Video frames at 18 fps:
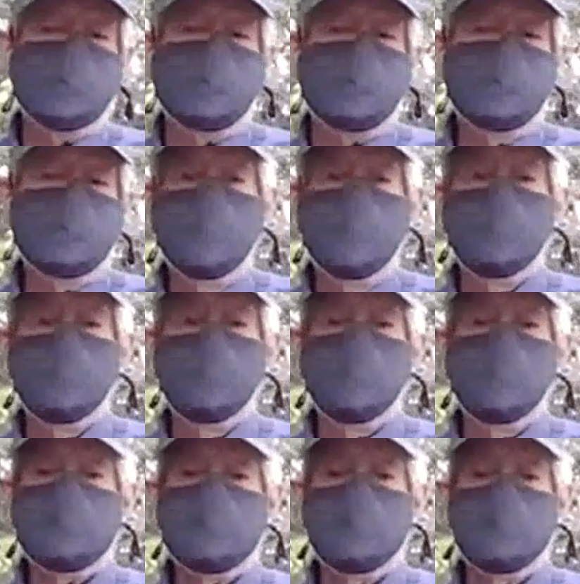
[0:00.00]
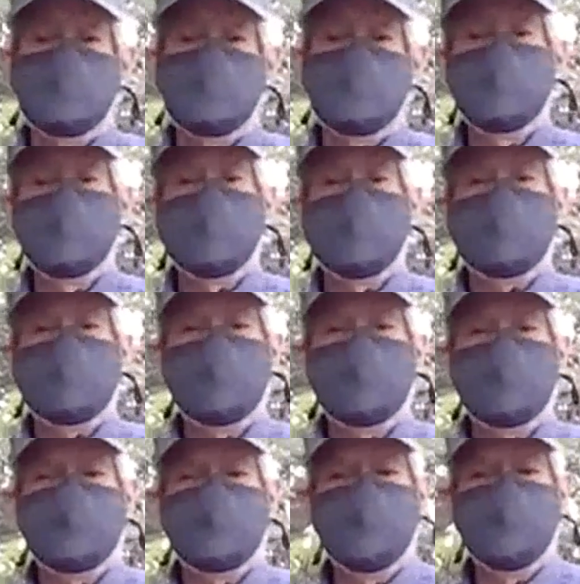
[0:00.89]
you know, be distracted by a
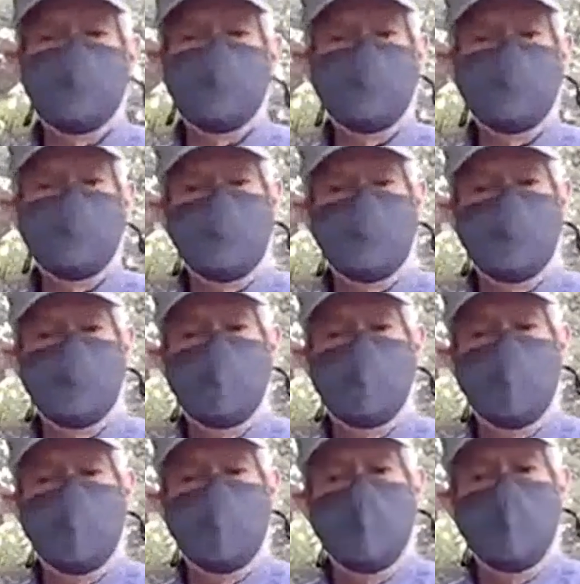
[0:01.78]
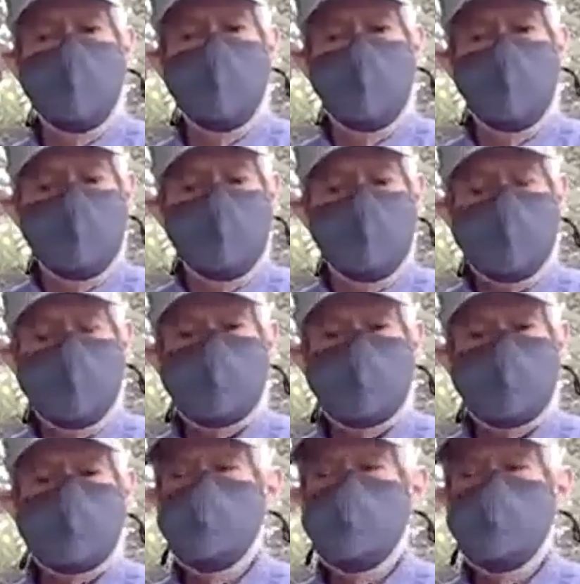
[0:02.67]
crazy old fool, you can just